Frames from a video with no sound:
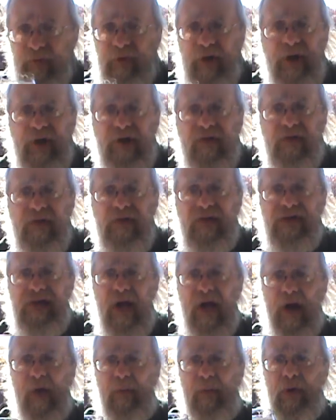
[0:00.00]
vinous,
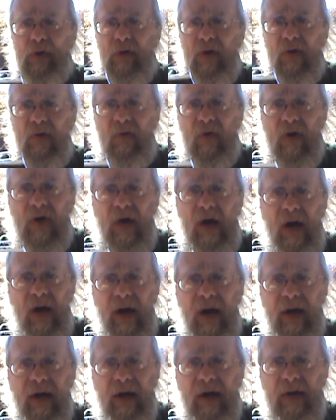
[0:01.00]
like a port
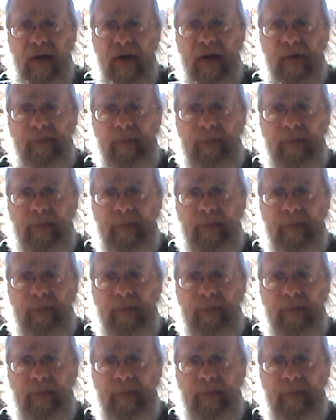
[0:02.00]
wine. Uh,